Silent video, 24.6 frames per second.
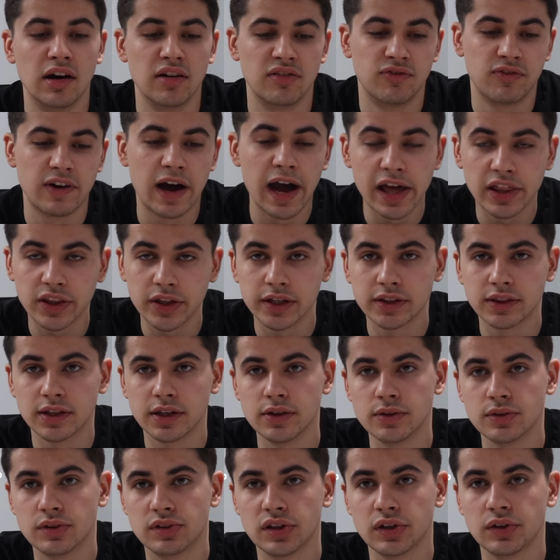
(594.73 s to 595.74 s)
Filing the
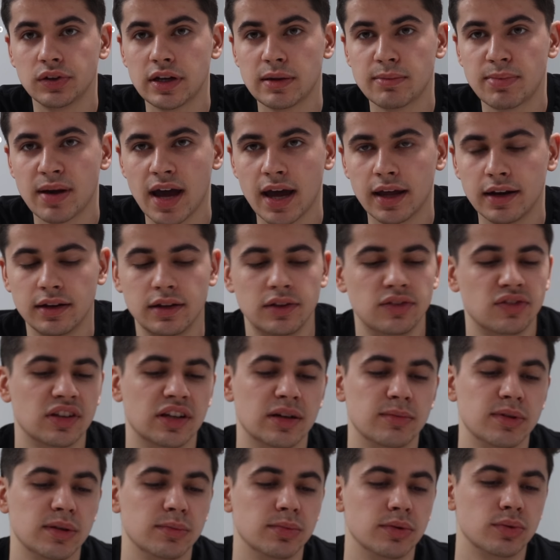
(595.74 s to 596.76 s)
utility patent is
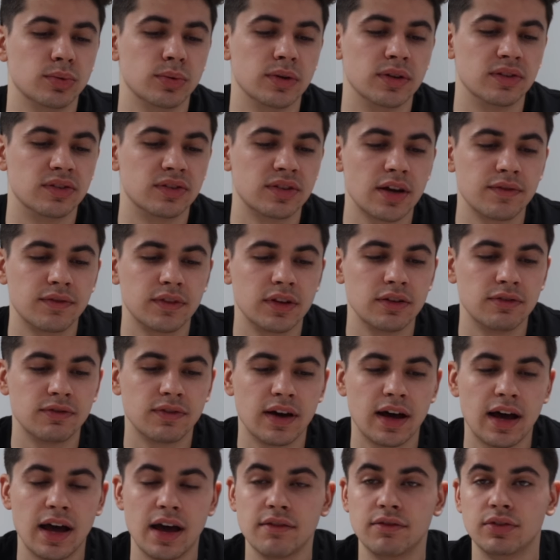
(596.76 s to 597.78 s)
going to be between
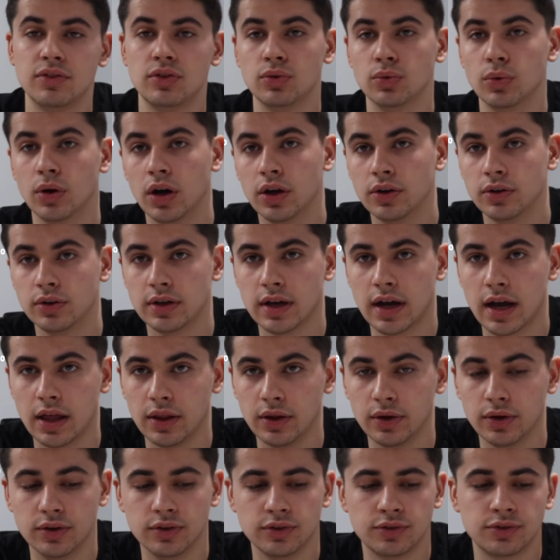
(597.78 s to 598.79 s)
$75 to
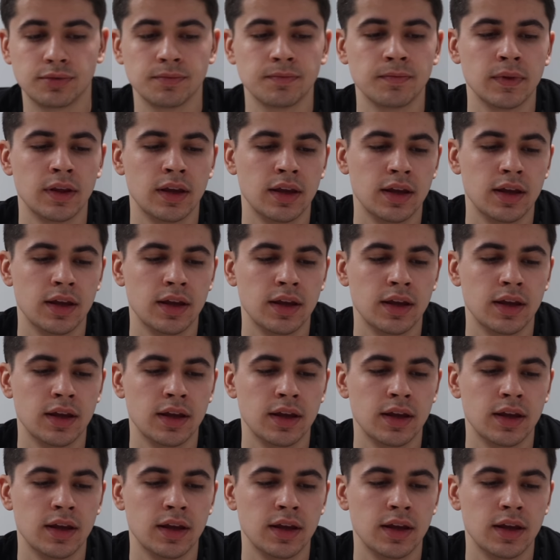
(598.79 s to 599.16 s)
$100.